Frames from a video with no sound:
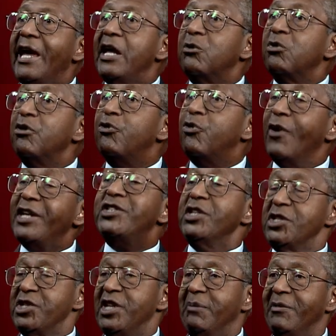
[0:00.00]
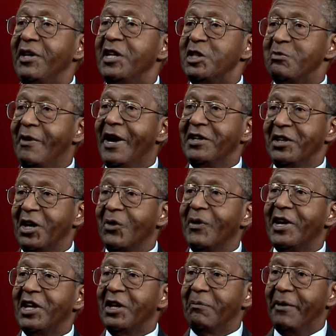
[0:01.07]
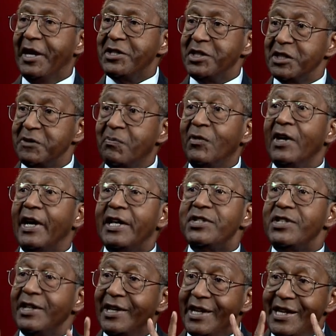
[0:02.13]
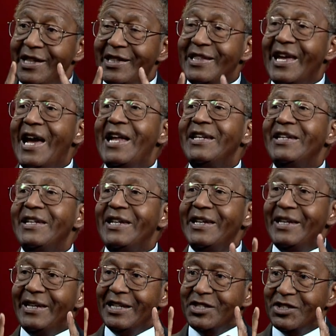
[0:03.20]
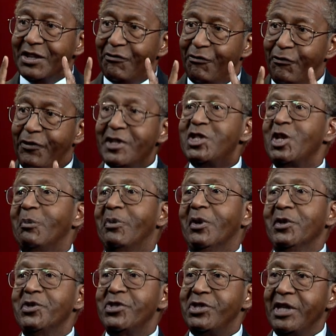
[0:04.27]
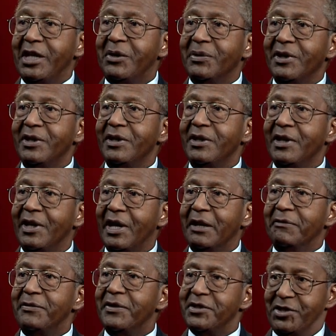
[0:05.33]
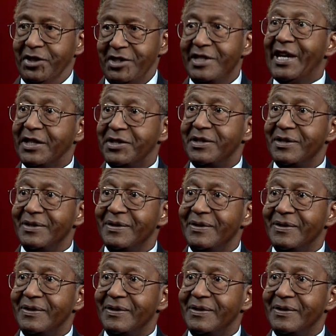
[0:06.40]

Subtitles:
refreshes them in his mind on a regular basis, I said, that is a visible secret of success.